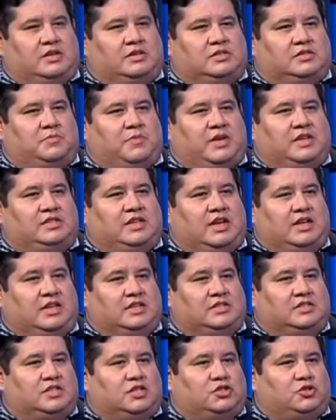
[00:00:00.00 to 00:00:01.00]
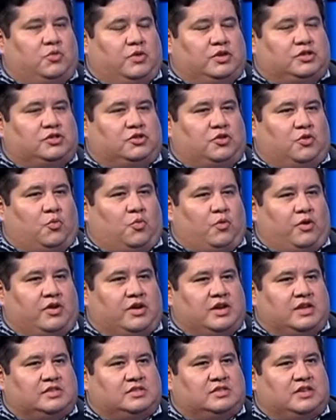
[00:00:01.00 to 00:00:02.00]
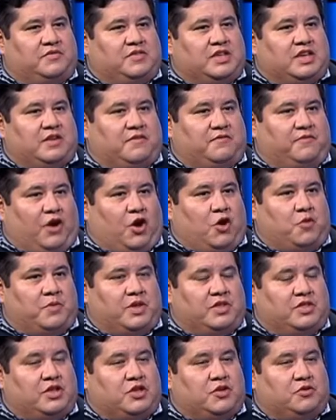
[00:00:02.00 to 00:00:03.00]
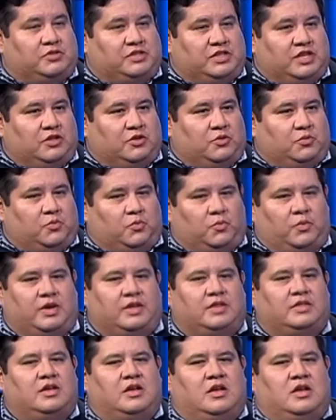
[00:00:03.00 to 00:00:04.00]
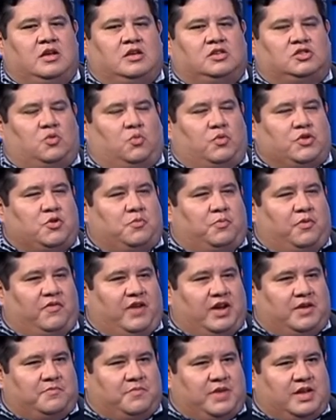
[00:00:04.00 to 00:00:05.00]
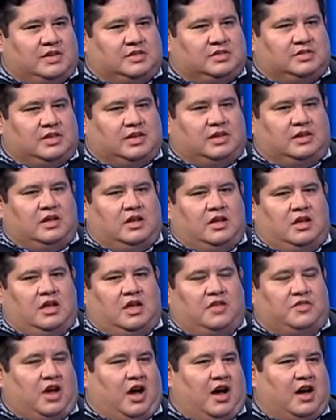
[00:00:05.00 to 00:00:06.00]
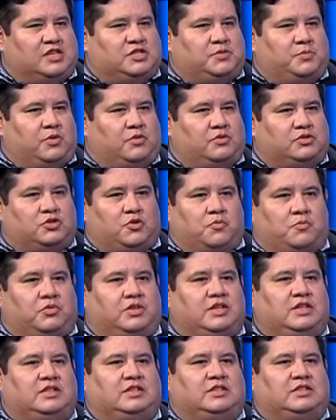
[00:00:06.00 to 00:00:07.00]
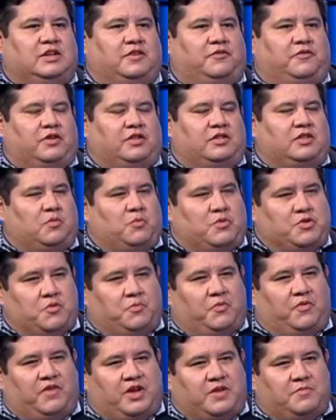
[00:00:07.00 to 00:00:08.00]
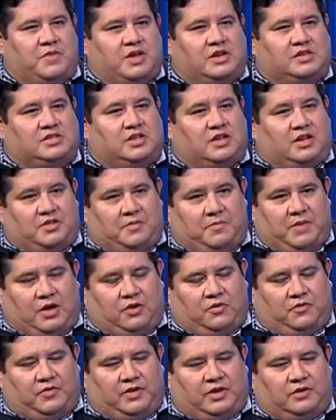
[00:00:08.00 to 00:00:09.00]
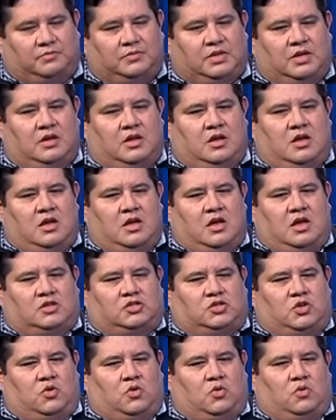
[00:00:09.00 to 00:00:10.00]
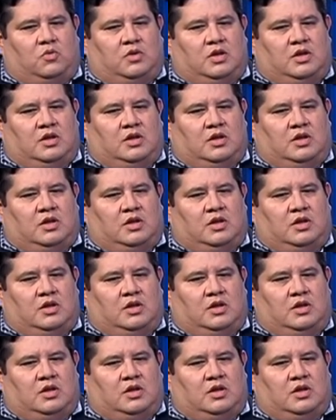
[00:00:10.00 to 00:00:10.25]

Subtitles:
is maintaining situational awareness of the environment that you're dealing with. So when you provide medicine in the hospital, it's completely different than when you provide medicine on the battlefield. So